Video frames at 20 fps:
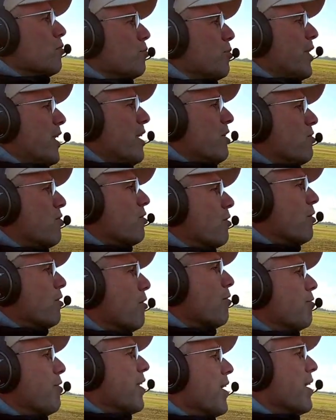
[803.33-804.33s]
base
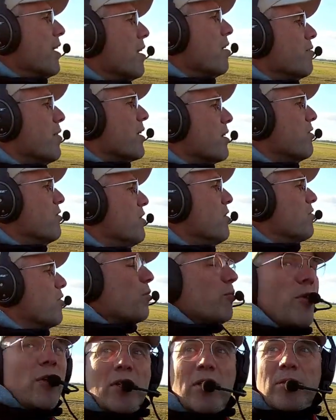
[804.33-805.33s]
or final if I can see
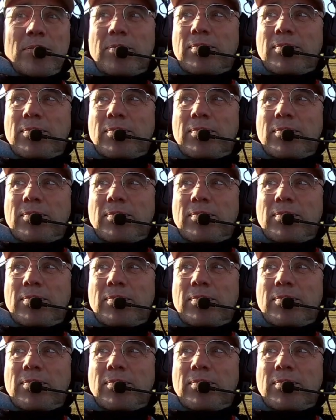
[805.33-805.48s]
someone.